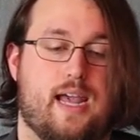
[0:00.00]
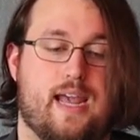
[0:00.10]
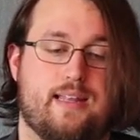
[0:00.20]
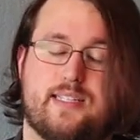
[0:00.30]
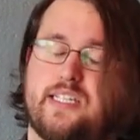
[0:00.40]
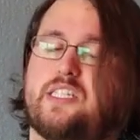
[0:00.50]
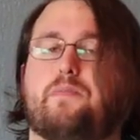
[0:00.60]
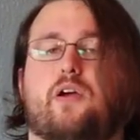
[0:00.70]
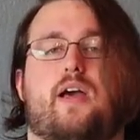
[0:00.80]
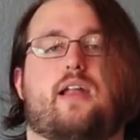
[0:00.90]
And this is
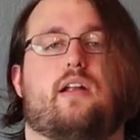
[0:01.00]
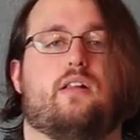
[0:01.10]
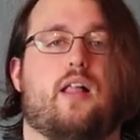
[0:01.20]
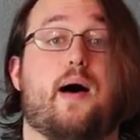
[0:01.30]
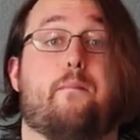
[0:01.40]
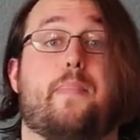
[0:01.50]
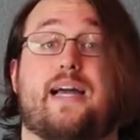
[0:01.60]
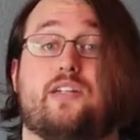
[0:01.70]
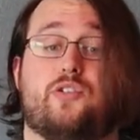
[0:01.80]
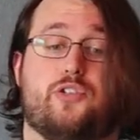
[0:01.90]
spearheaded a lot
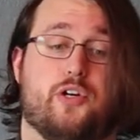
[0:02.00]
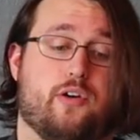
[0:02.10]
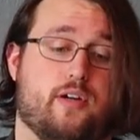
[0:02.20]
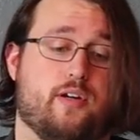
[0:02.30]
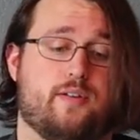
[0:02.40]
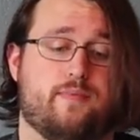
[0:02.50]
by Dirk.